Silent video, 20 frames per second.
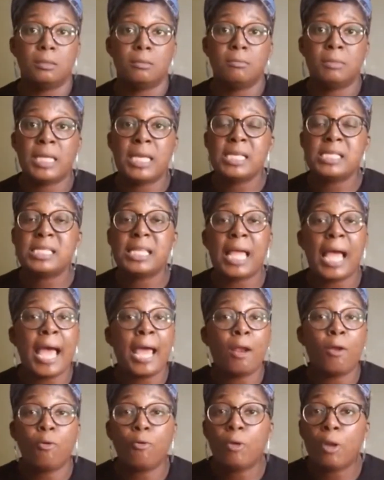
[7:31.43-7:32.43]
these. Now, I
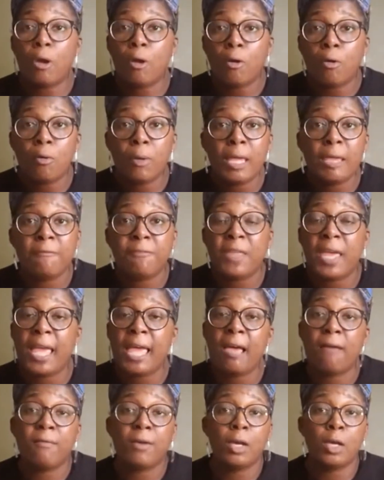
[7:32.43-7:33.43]
don't know if they
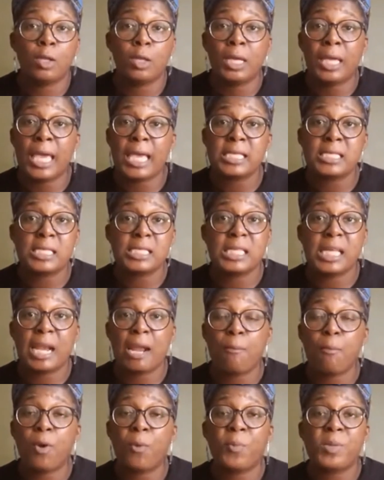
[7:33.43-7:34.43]
have other cases that
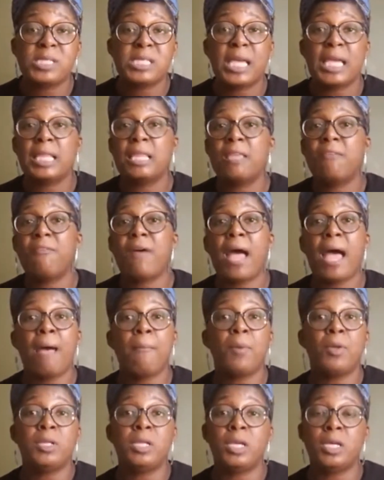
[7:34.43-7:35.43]
are more protective.
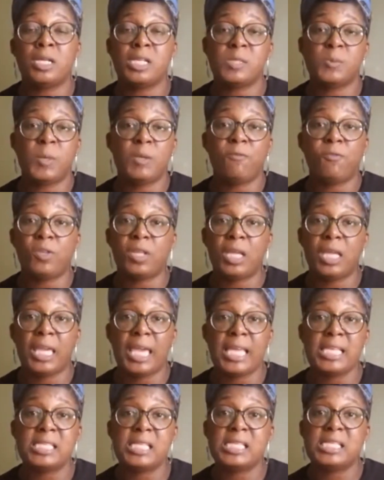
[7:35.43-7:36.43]
I'm only going to speak for the
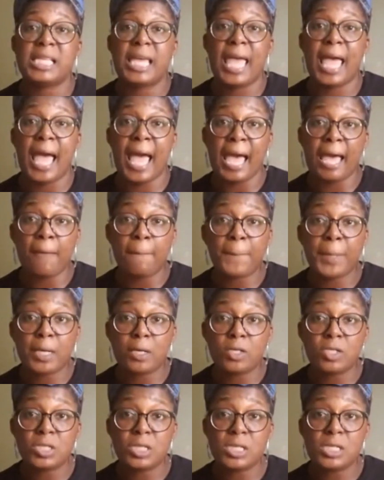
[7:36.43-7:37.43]
cases that I
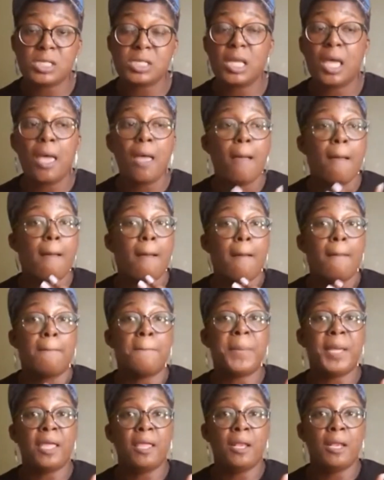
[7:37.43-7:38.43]
purchased,
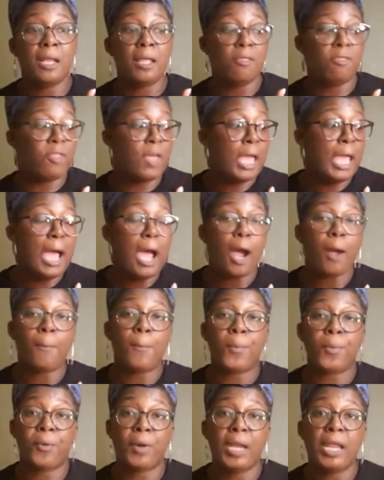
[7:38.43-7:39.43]
but they are
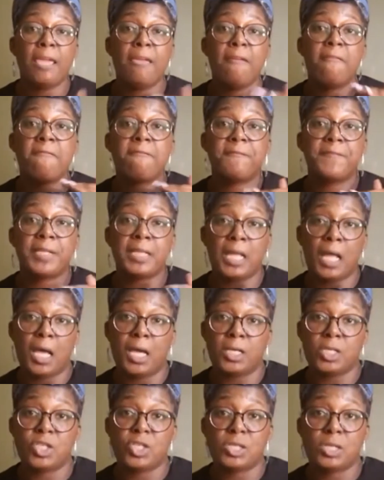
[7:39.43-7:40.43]
pretty
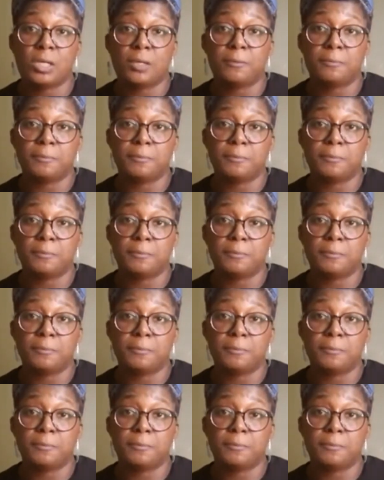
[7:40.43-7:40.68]
flush